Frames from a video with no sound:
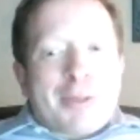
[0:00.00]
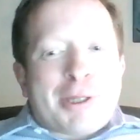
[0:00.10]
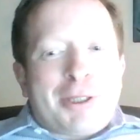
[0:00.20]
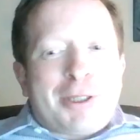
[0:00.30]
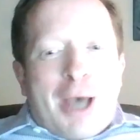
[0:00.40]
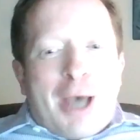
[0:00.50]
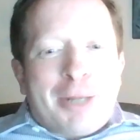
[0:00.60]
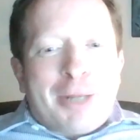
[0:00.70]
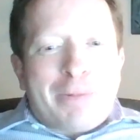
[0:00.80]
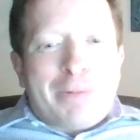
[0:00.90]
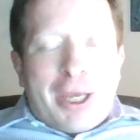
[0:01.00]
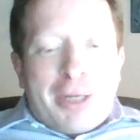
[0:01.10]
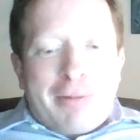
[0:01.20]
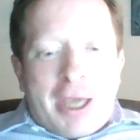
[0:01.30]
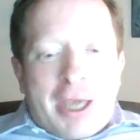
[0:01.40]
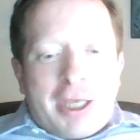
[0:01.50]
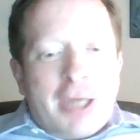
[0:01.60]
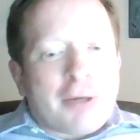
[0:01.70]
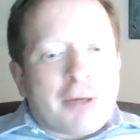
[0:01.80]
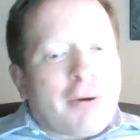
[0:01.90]
not a fan of that
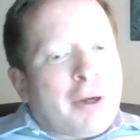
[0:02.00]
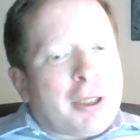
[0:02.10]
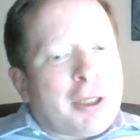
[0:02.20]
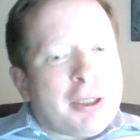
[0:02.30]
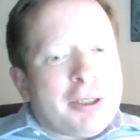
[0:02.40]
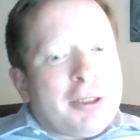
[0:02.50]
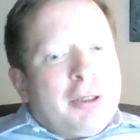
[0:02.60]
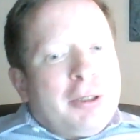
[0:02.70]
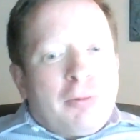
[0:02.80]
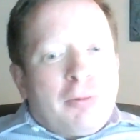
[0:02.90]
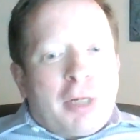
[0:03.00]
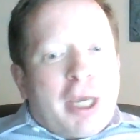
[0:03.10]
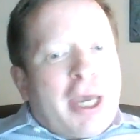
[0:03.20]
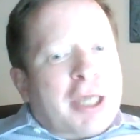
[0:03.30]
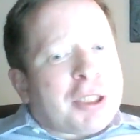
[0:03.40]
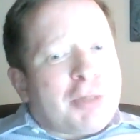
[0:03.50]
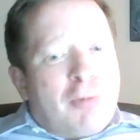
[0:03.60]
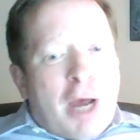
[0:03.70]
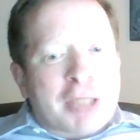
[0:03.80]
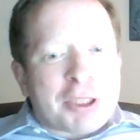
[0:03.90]
category. When I actually
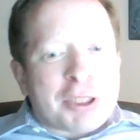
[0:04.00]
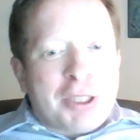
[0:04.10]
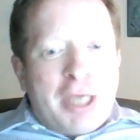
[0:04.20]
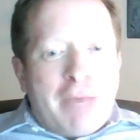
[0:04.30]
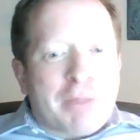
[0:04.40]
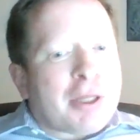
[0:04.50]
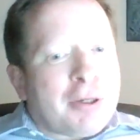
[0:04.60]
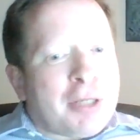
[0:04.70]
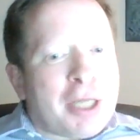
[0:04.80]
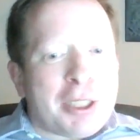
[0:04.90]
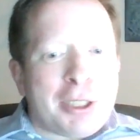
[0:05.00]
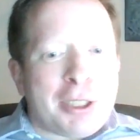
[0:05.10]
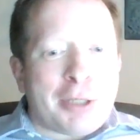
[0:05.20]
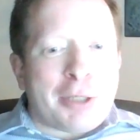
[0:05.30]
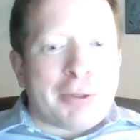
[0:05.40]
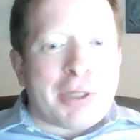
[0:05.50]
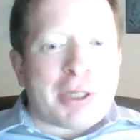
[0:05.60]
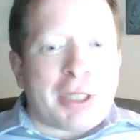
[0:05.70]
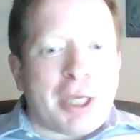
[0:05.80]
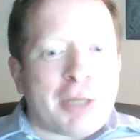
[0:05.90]
watched the episode, I didn't
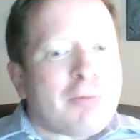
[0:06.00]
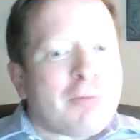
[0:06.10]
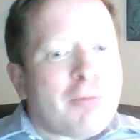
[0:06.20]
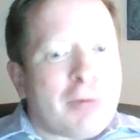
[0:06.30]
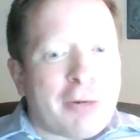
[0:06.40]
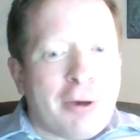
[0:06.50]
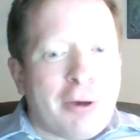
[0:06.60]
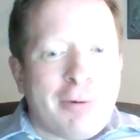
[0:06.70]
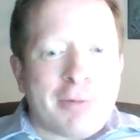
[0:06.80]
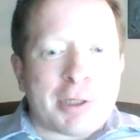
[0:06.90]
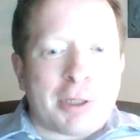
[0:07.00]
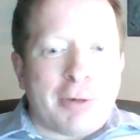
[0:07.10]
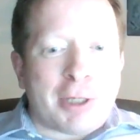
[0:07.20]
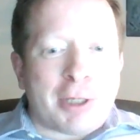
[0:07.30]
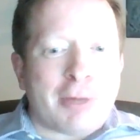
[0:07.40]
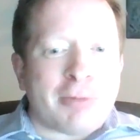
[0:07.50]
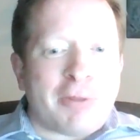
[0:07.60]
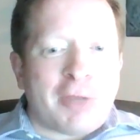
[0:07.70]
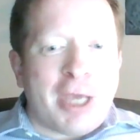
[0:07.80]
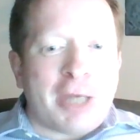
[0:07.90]
understand at all what was going on with the
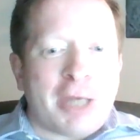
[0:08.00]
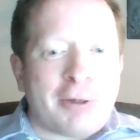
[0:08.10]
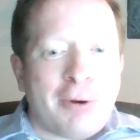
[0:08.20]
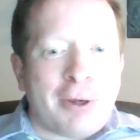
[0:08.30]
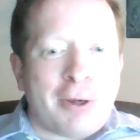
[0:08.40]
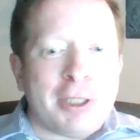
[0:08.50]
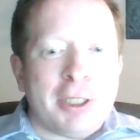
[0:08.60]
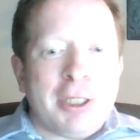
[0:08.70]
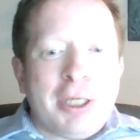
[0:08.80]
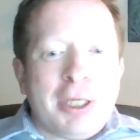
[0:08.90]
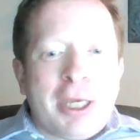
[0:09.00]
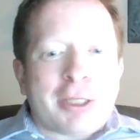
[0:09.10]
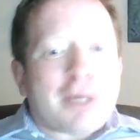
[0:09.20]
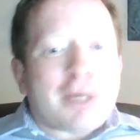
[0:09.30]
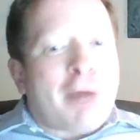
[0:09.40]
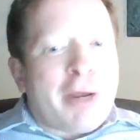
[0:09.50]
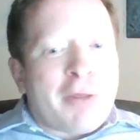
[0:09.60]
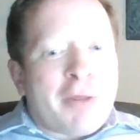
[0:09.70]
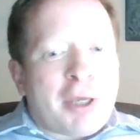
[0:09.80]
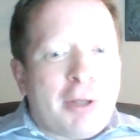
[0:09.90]
category and like, why are they
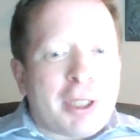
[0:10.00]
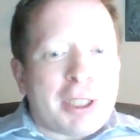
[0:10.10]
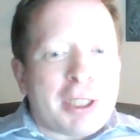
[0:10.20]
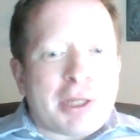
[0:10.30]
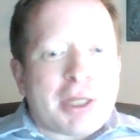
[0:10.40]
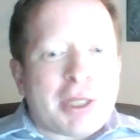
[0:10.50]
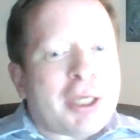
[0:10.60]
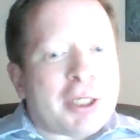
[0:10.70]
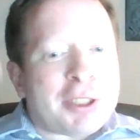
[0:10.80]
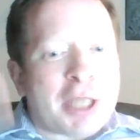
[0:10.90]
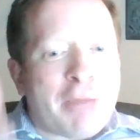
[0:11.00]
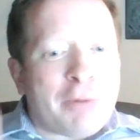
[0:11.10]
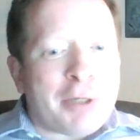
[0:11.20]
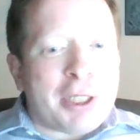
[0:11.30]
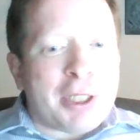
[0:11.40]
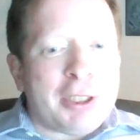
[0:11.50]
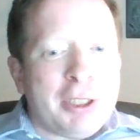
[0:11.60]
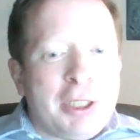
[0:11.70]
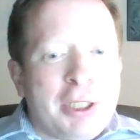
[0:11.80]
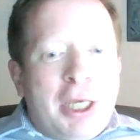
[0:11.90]
calling it Psychic Jeopardy?
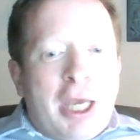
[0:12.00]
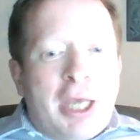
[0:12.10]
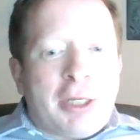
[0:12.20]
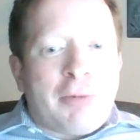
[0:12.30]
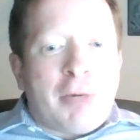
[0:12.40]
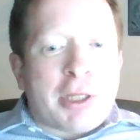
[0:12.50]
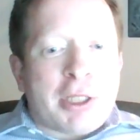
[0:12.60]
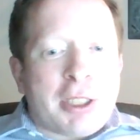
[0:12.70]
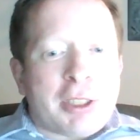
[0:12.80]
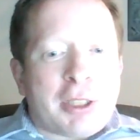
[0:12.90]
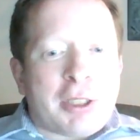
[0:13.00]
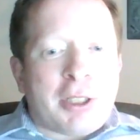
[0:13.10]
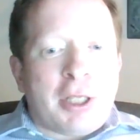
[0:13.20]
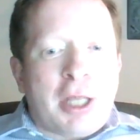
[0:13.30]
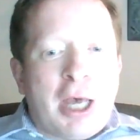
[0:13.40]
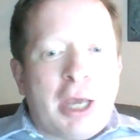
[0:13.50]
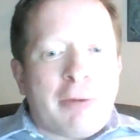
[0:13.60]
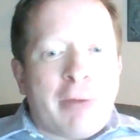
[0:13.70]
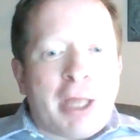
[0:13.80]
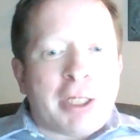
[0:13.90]
And it wasn't until I
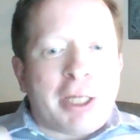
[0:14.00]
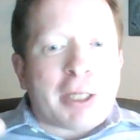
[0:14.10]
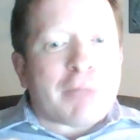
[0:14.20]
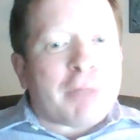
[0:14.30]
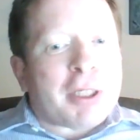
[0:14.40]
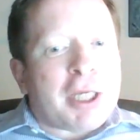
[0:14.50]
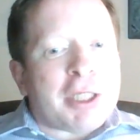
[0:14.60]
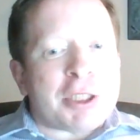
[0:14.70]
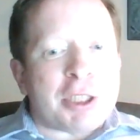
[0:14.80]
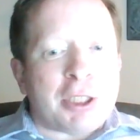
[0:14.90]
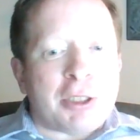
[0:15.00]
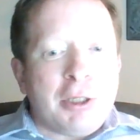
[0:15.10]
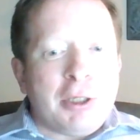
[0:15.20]
read an explanation